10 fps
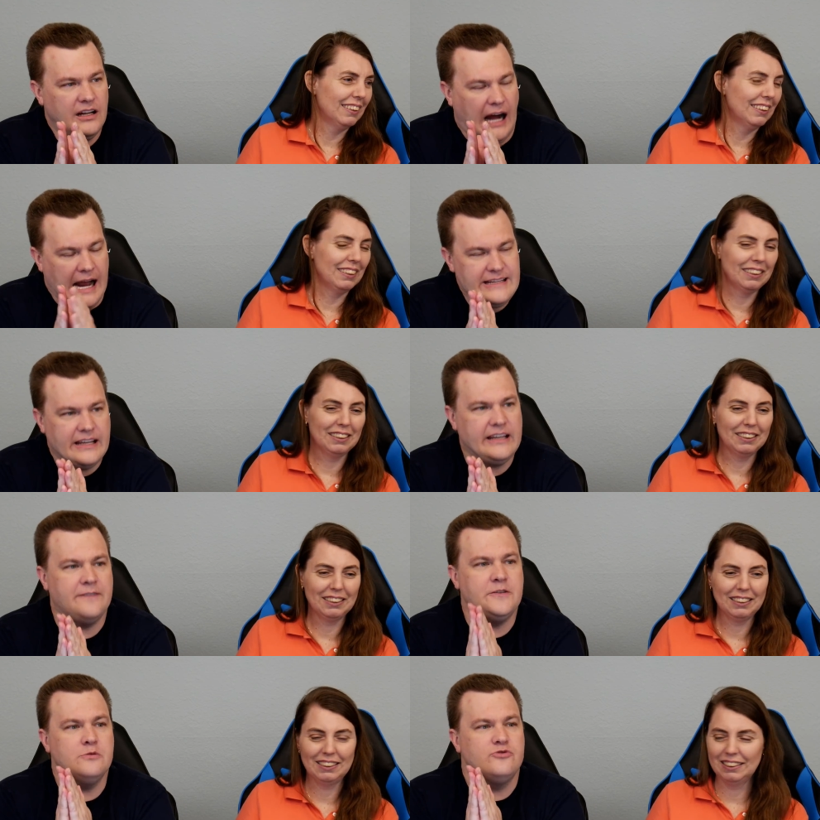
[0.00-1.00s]

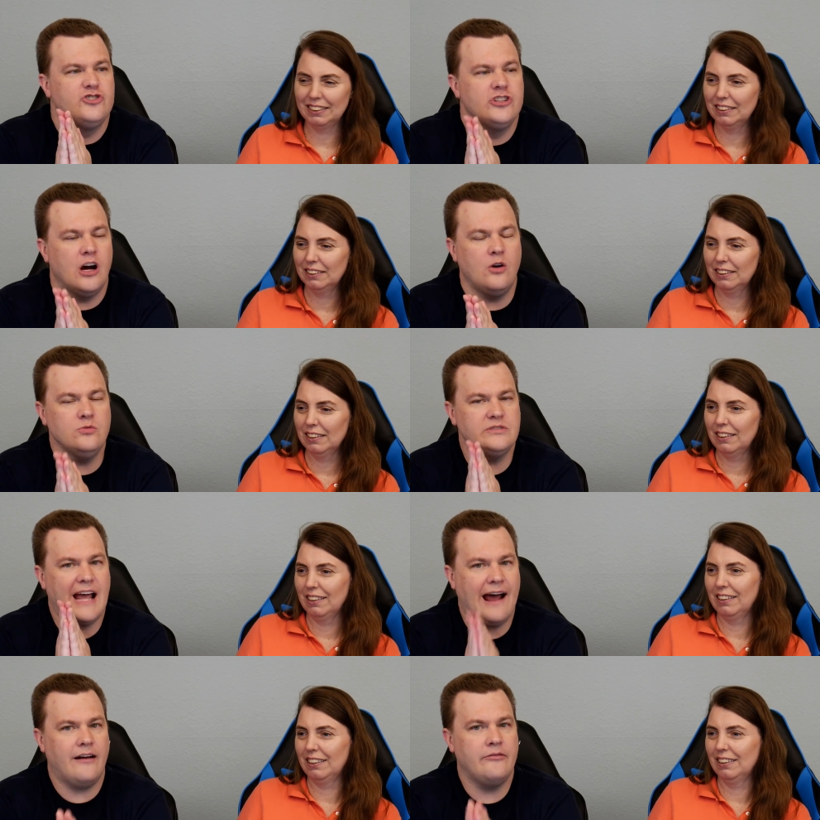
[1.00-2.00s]
Speaker 1: If you don't
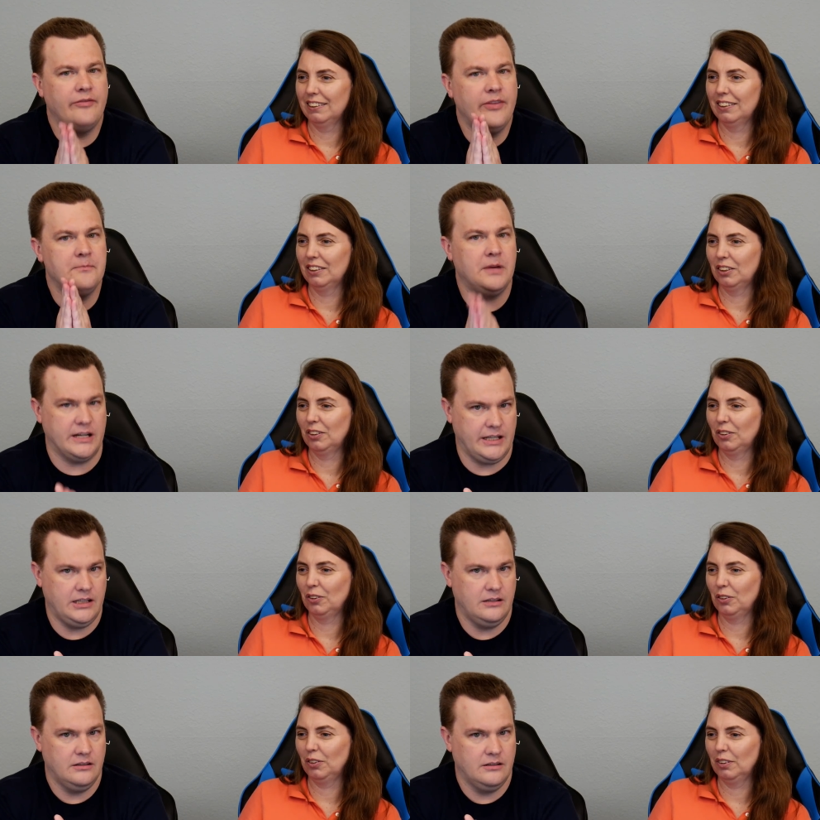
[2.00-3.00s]
have the money,
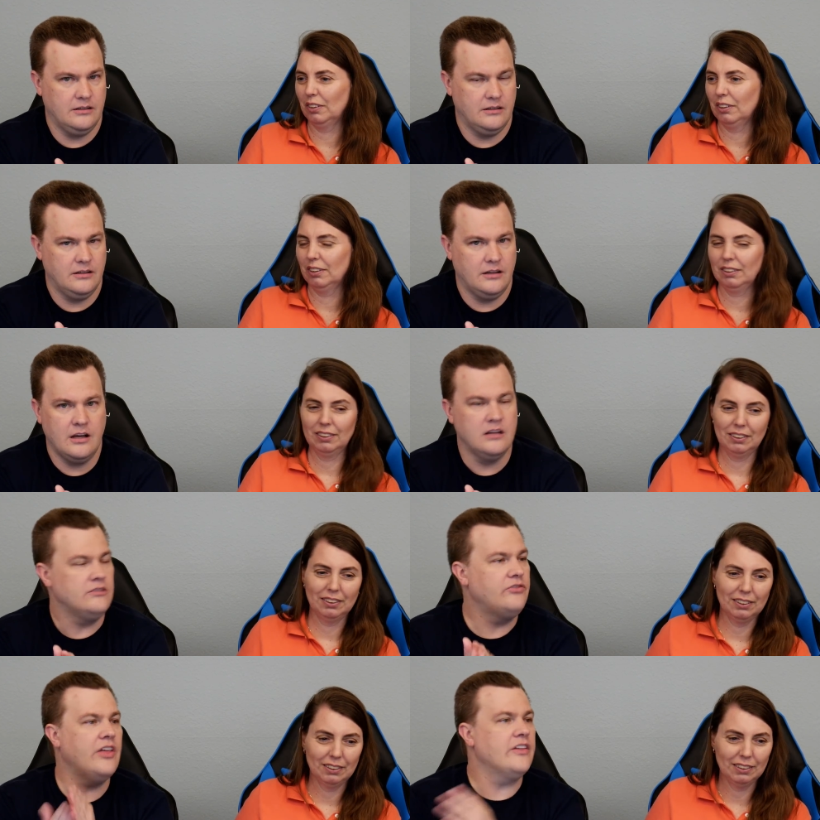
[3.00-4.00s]

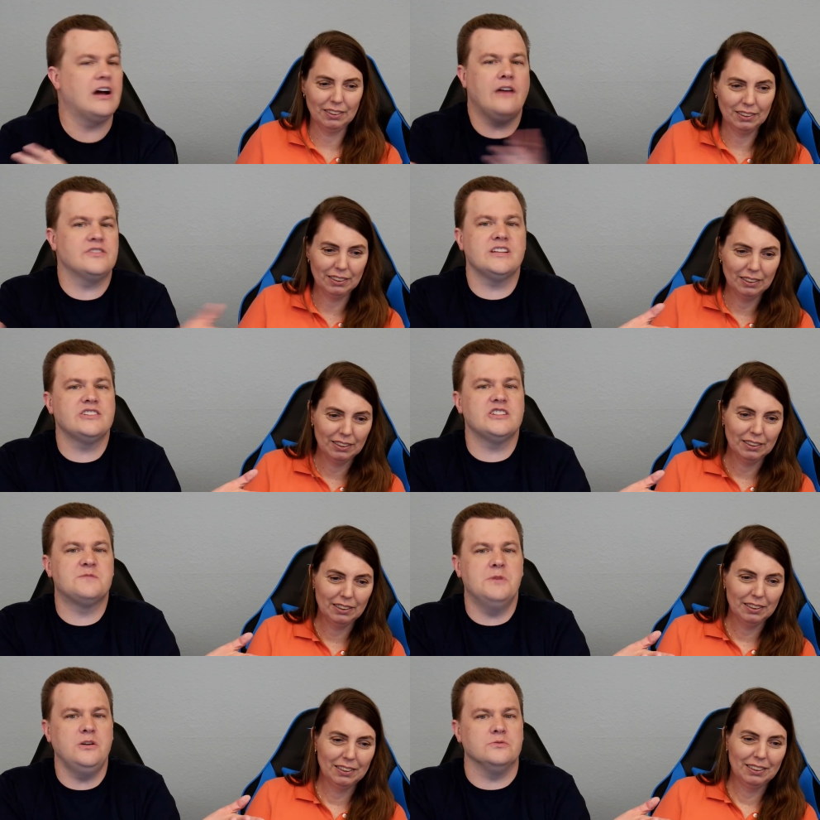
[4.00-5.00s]
then the conversation's
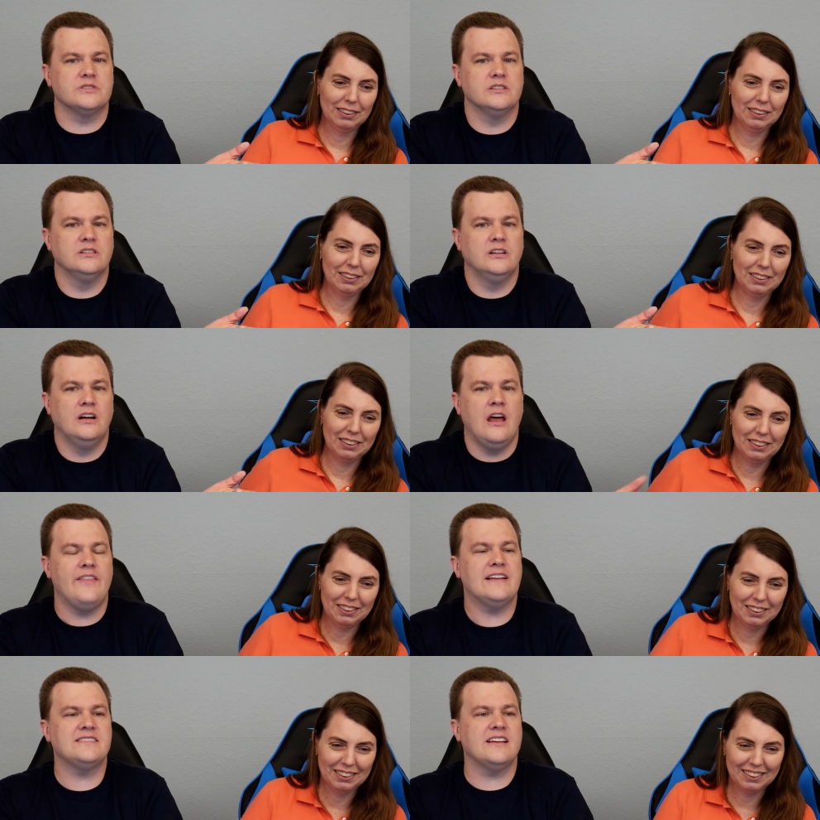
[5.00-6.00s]
moot.
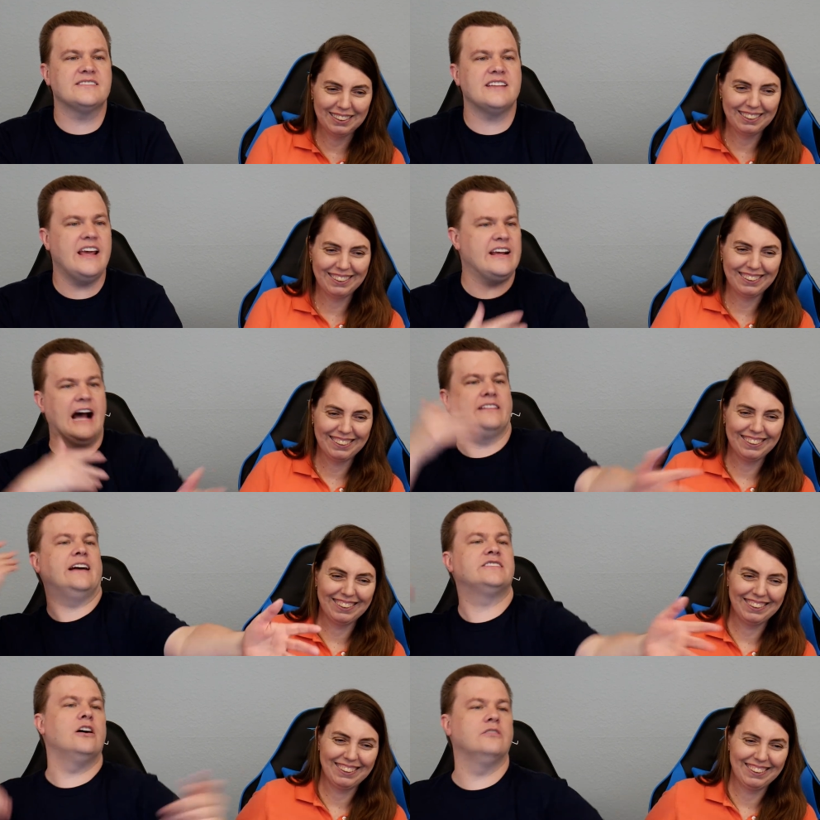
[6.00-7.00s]
That's like saying, I'd
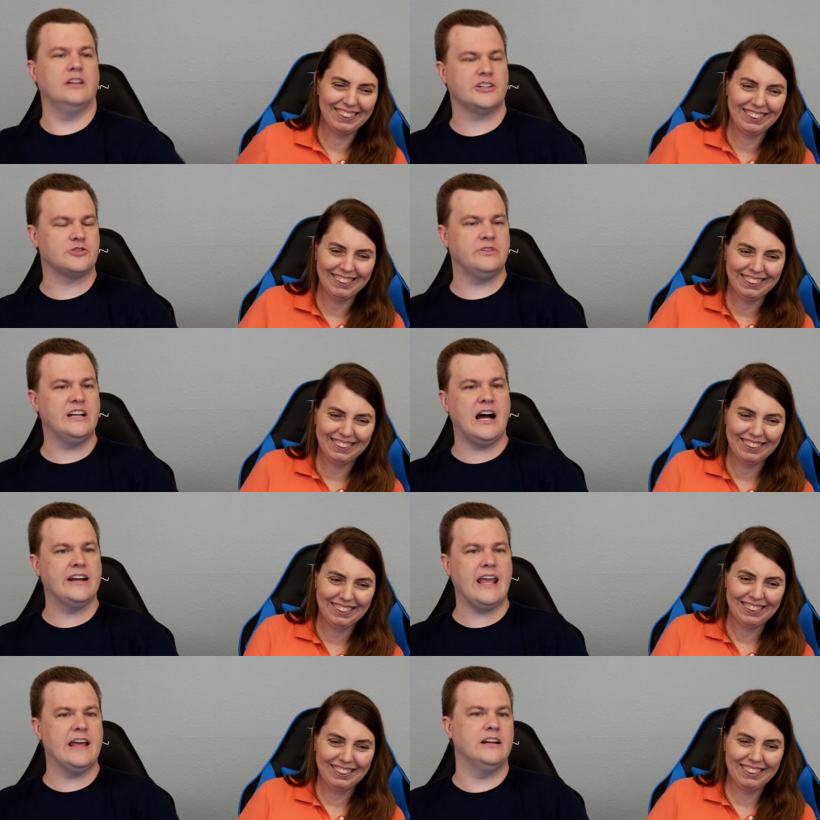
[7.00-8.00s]
like to own a luxury
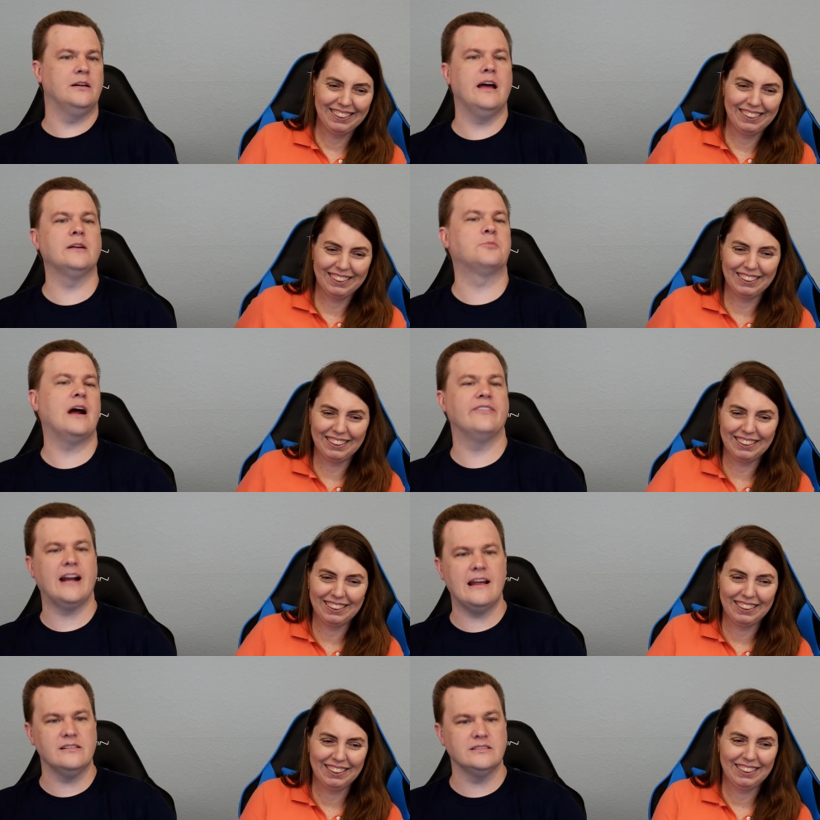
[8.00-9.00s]
yacht and a private
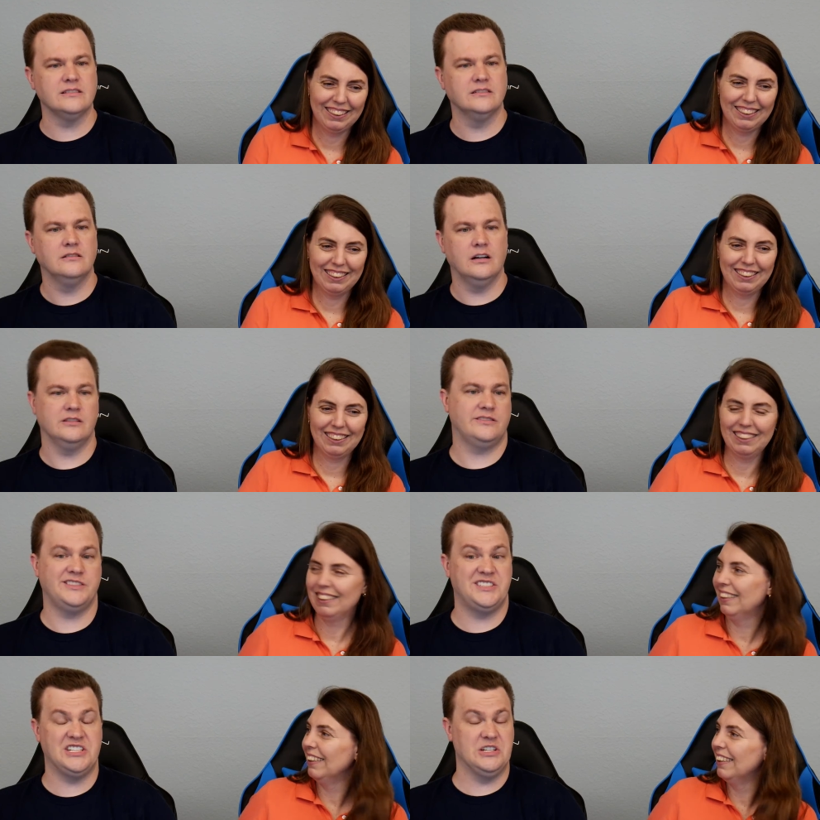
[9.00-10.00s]
island.
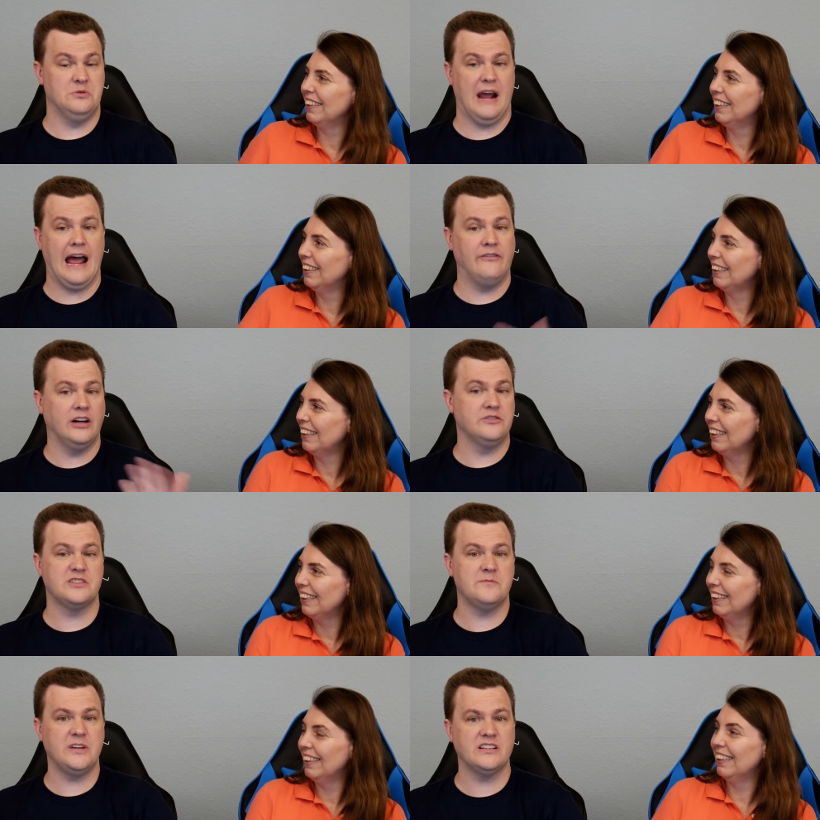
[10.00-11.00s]
Do you have hundreds
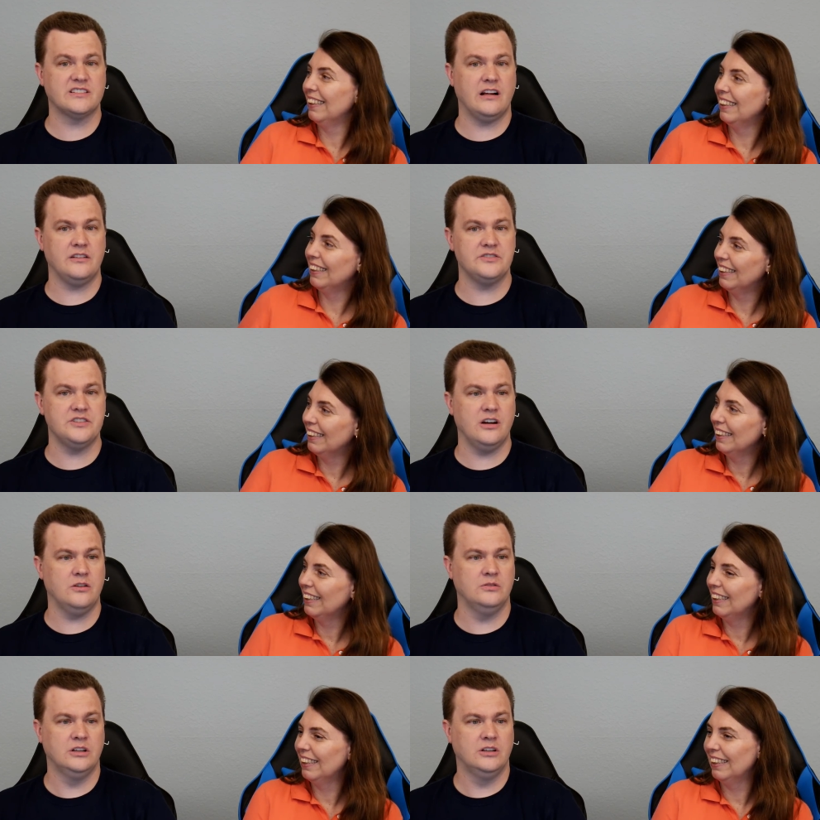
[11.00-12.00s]
of millions of dollars?
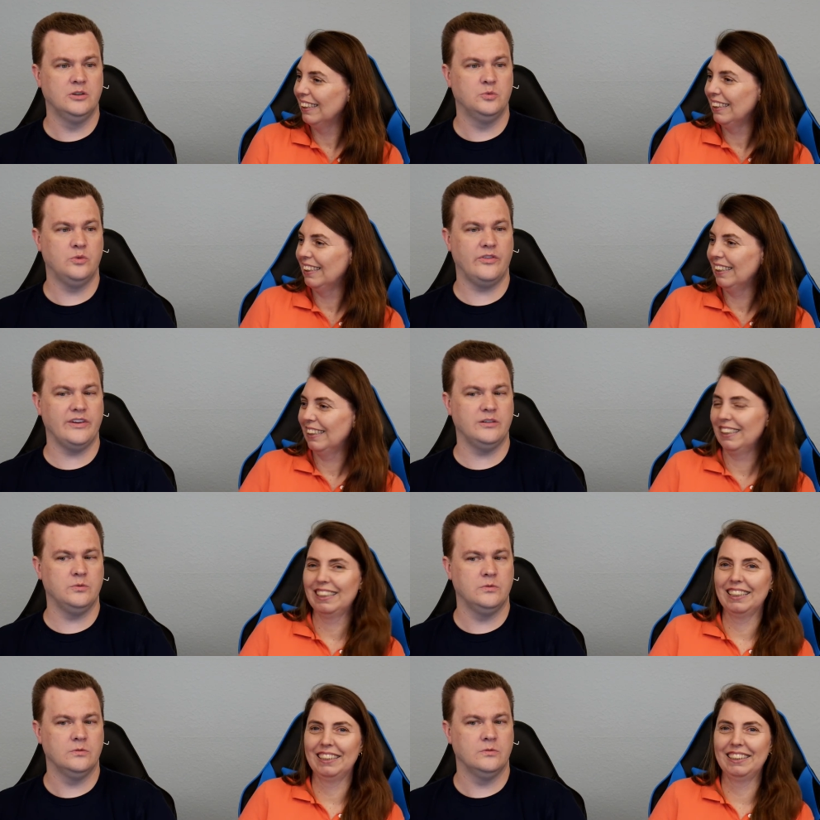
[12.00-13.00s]
No. Well, then...
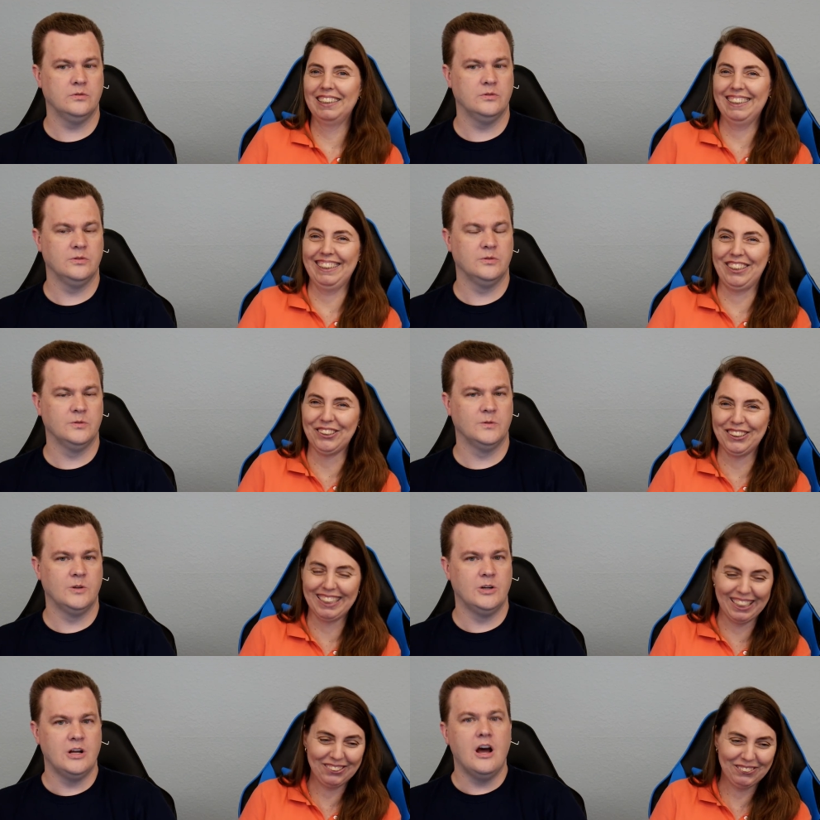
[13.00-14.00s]
Good
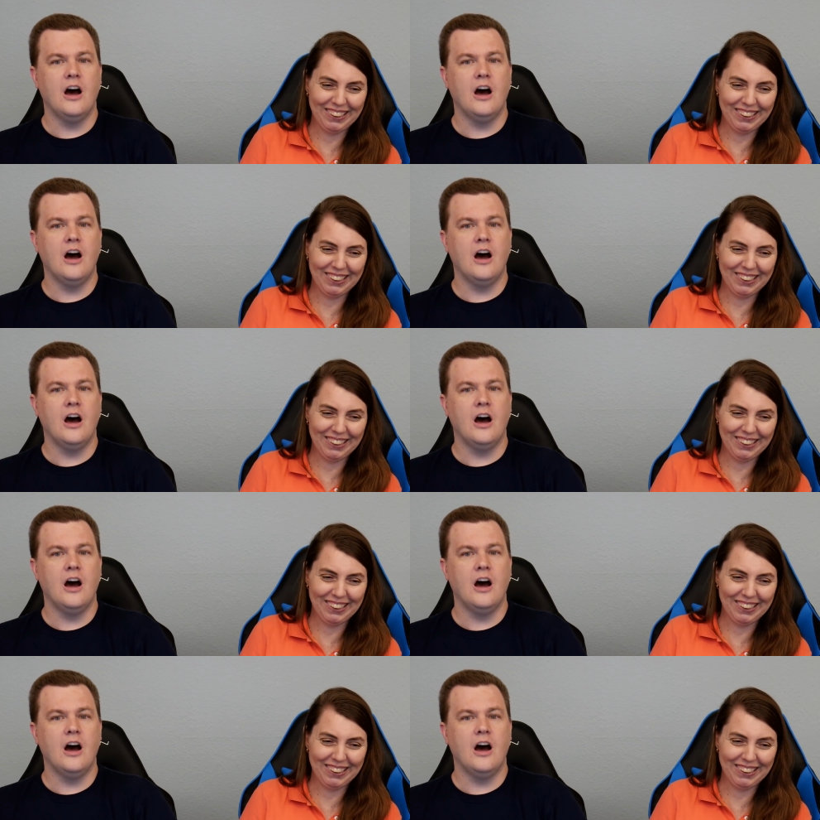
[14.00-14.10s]
luck